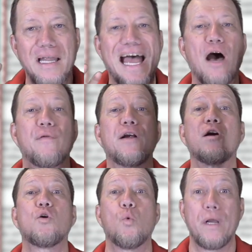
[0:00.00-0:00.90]
how
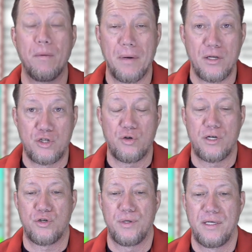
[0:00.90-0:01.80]
they're going about
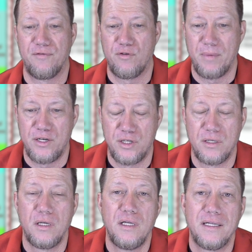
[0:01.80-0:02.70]
structuring the information